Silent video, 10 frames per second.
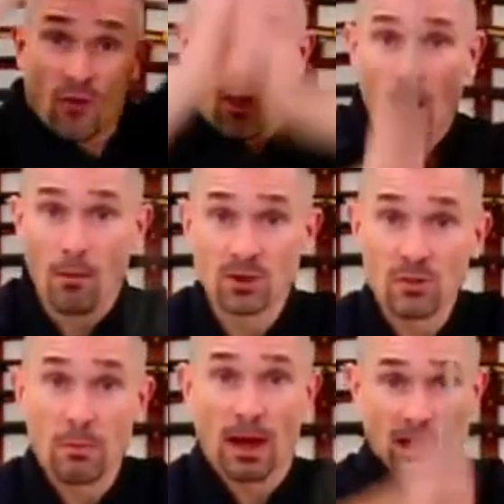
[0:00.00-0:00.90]
almost
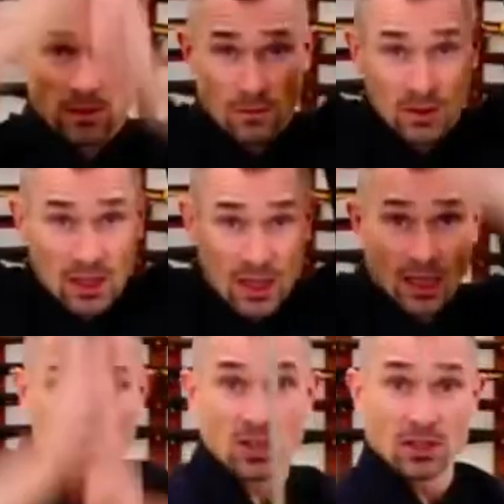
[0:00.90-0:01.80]
impossible to get a
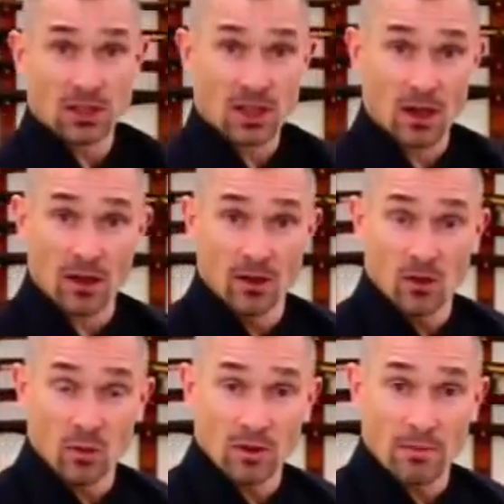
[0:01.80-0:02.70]
nice clean cut
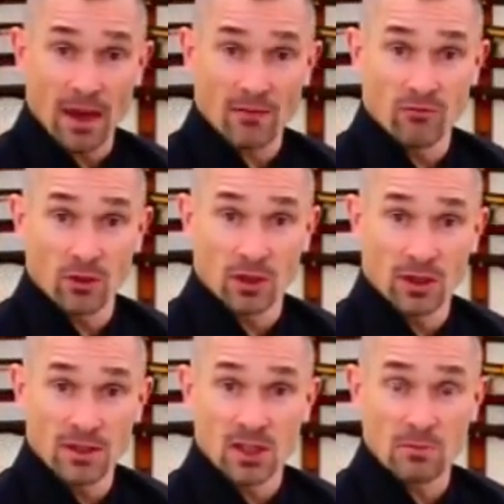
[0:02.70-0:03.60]
when the back foot
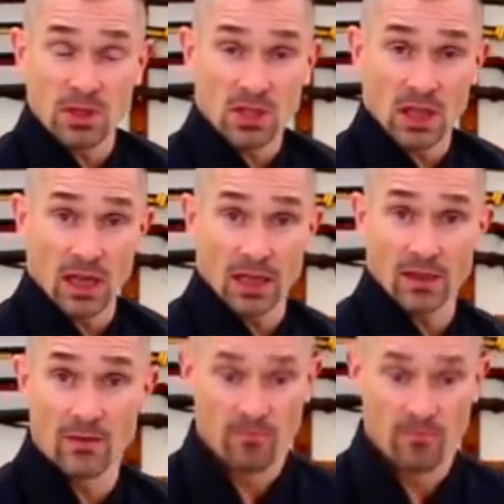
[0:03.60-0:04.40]
is misaligned.